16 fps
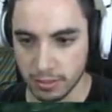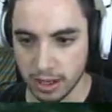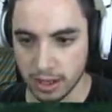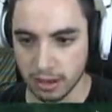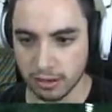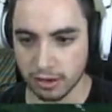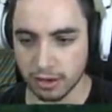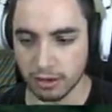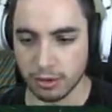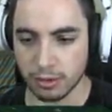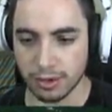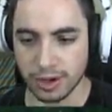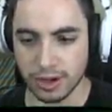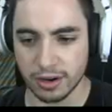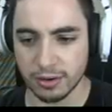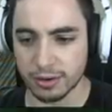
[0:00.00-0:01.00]
Means
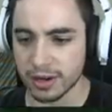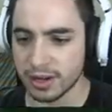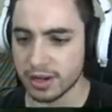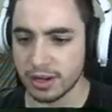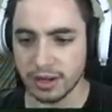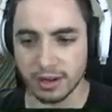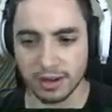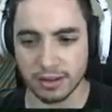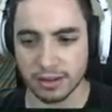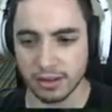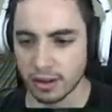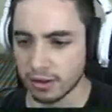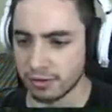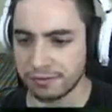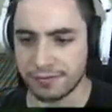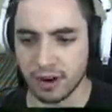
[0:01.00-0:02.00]
no
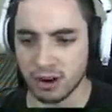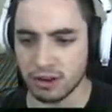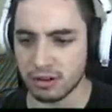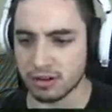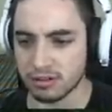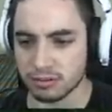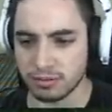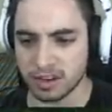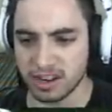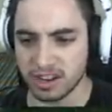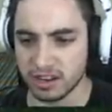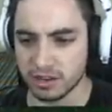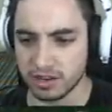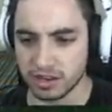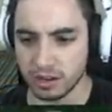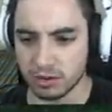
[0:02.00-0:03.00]
worries, fall
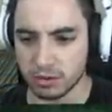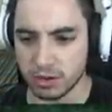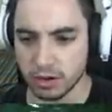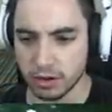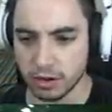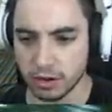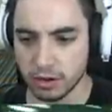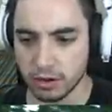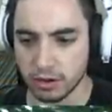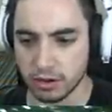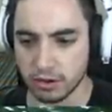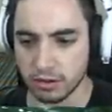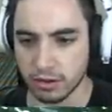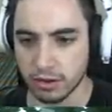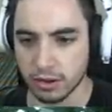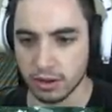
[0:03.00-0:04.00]
around your
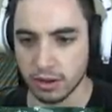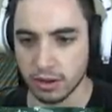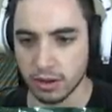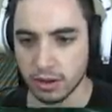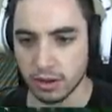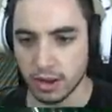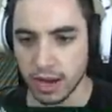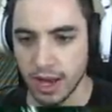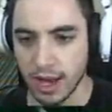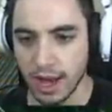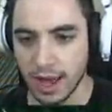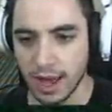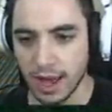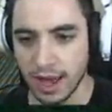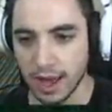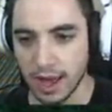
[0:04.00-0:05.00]
knees.
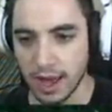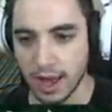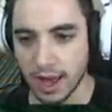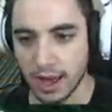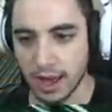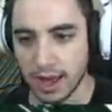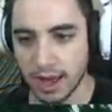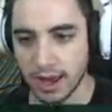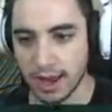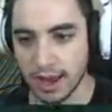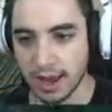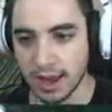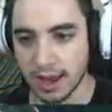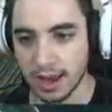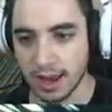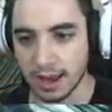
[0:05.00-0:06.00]

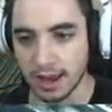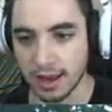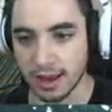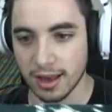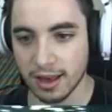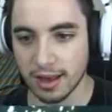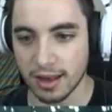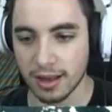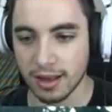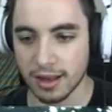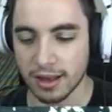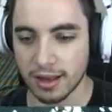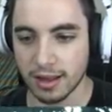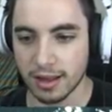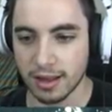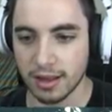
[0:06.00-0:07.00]
Hey!
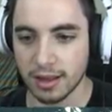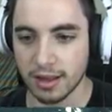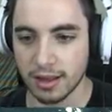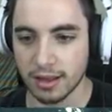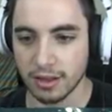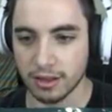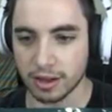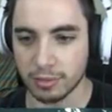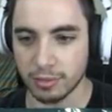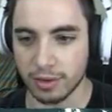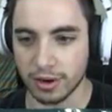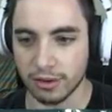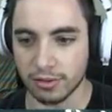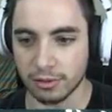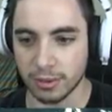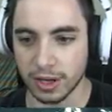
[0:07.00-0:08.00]
Looking
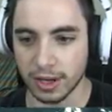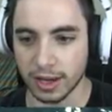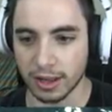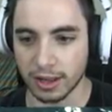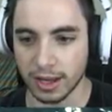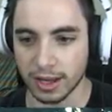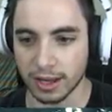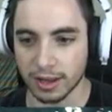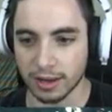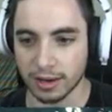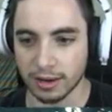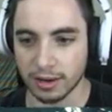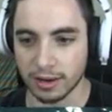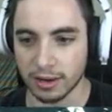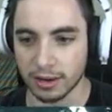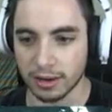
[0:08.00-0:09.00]
pretty sweet. I like
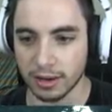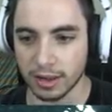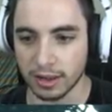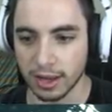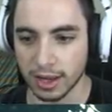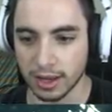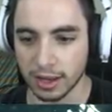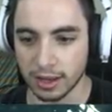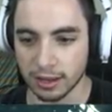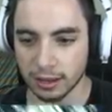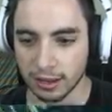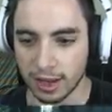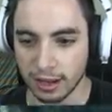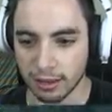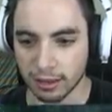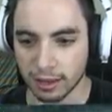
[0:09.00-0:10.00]
it. I like it.
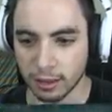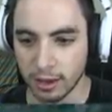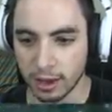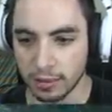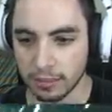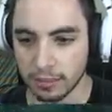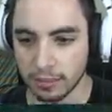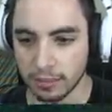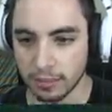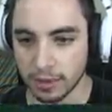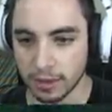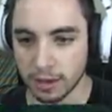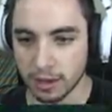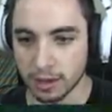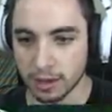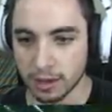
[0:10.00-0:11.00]
Okay, let's go up.
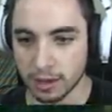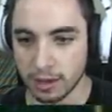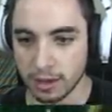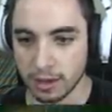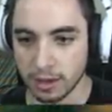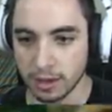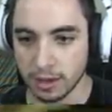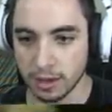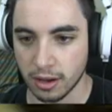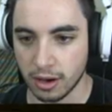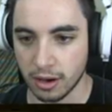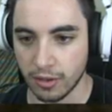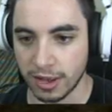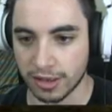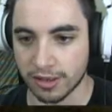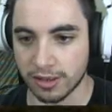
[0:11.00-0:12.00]

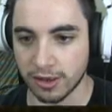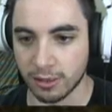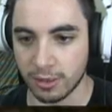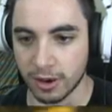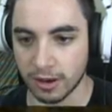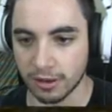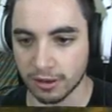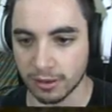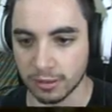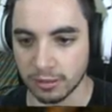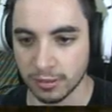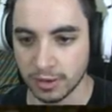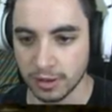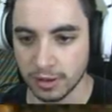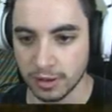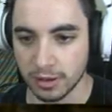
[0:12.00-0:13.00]
Oh, that's so
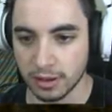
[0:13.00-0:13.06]
awesome.